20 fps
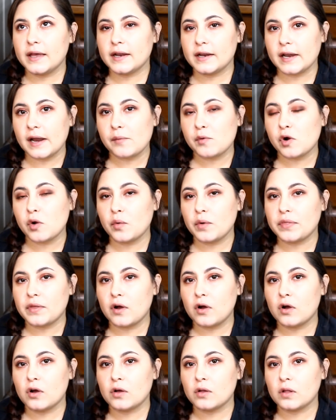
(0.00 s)
in a neighborhood with
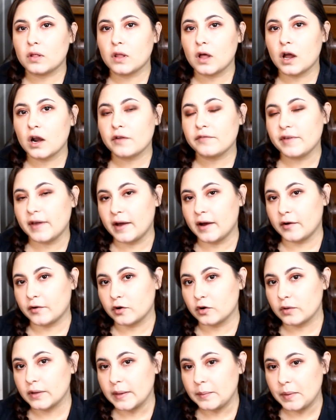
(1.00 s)
a lot of
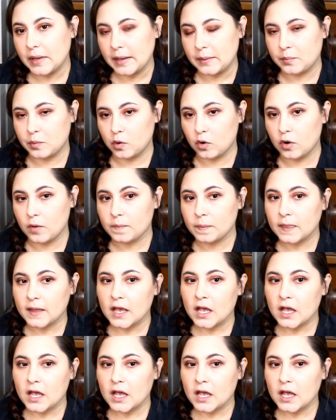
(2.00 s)
elderly people.